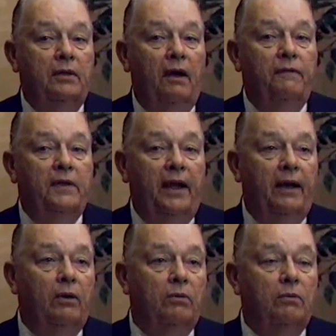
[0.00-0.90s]

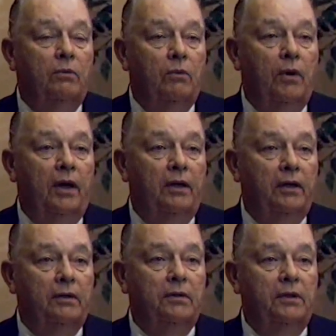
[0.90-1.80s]
dovetail one
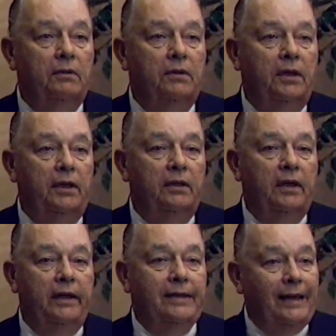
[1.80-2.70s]
another
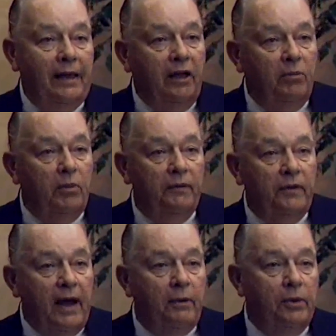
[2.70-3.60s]
in a team
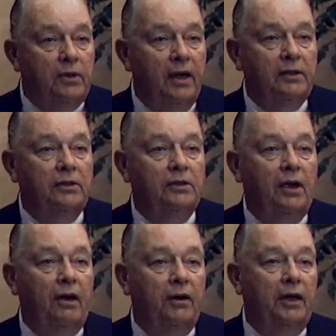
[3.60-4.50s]
if that was
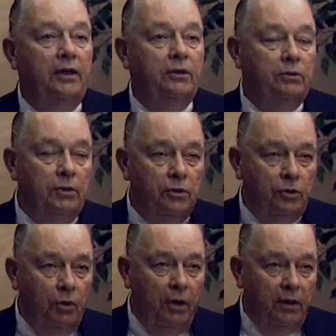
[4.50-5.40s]
necessary. You
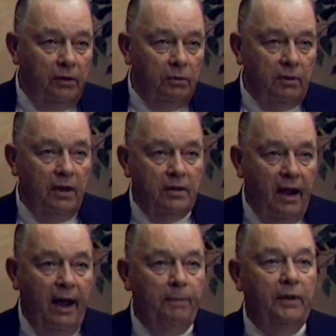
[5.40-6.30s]
saw this
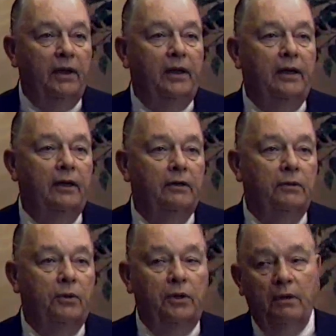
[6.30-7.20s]
happened
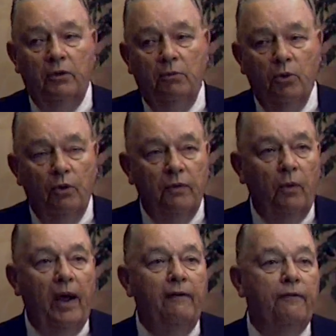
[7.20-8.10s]
here, or you moved
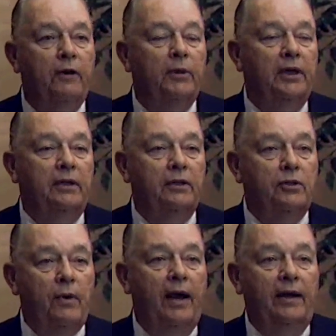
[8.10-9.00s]
away from it,
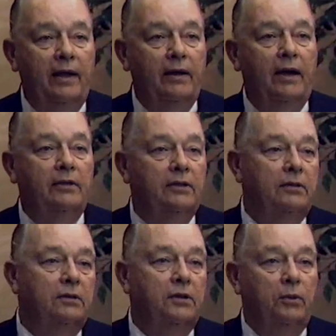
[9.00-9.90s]
you tried to get under,
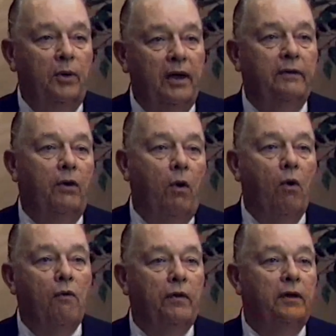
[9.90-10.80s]
or whatever,
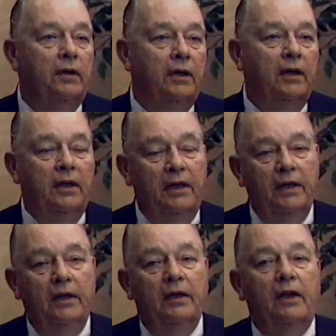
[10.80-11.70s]
over,
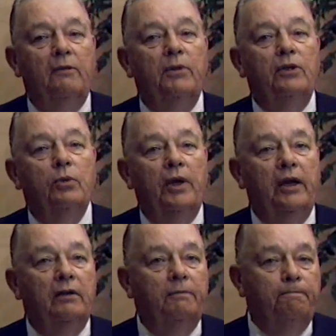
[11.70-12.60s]
in
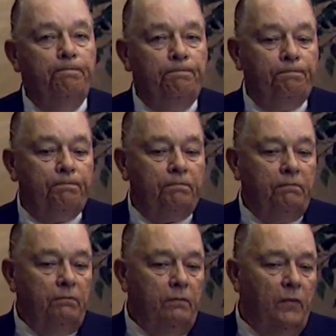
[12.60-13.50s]
between.
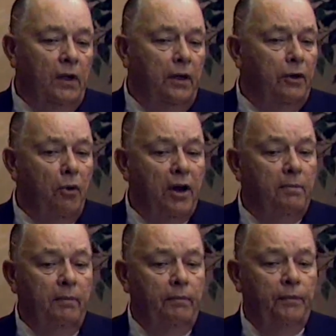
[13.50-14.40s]
The
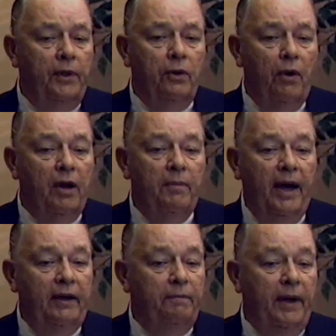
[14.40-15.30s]
order
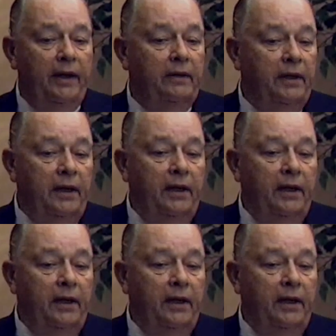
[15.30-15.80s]
might have been,